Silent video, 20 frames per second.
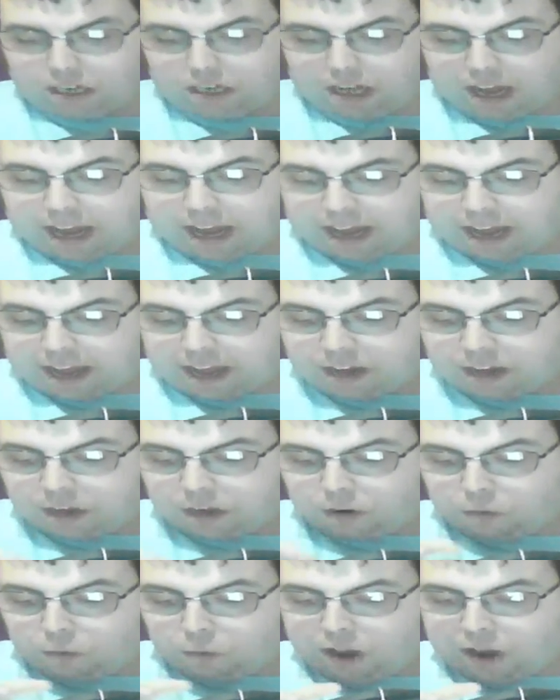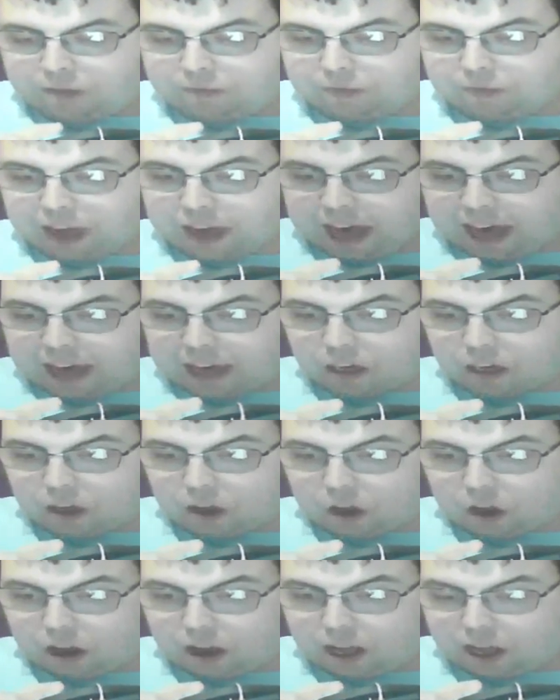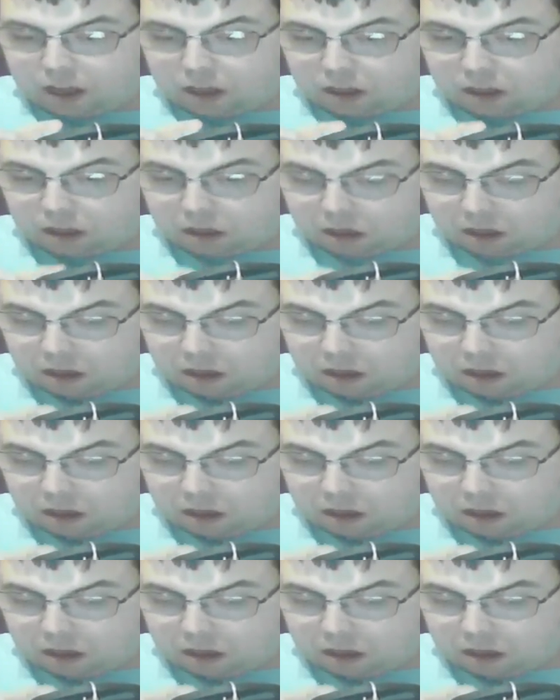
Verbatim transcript: And with that, guys,